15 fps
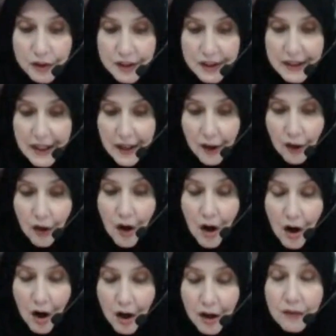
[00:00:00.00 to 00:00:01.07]
So the new
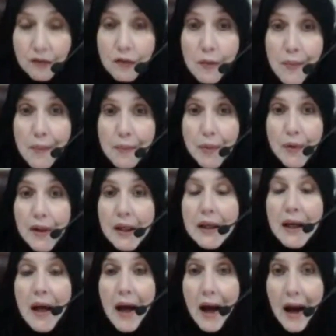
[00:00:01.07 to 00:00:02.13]
words there are,
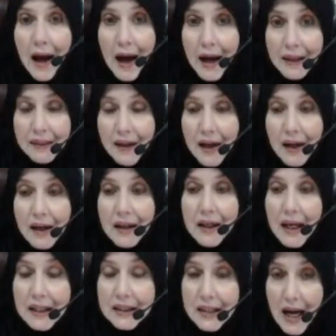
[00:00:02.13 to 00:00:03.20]
remember that
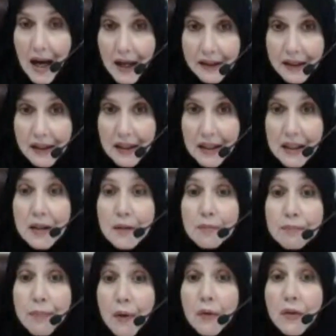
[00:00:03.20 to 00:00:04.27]
hada and
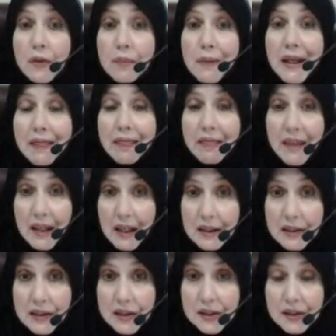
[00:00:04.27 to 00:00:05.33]
hadahi both
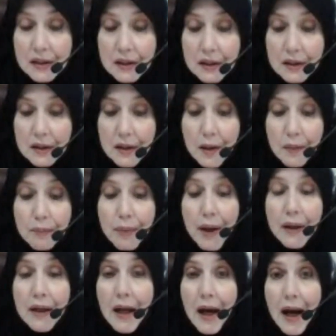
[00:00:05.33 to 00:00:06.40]
mean this,
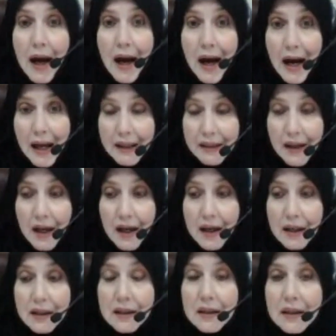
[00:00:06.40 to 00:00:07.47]
but hada
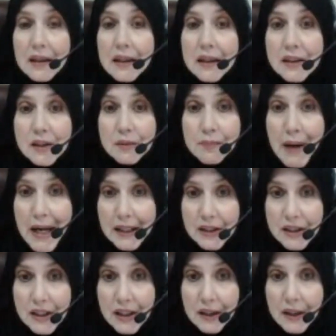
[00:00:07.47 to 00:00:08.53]
is
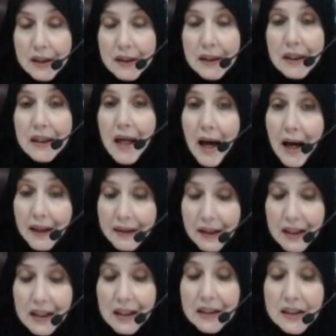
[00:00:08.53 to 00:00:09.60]
masculine and
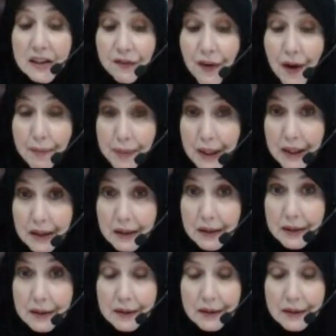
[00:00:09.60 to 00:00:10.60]
hadahi is feminine.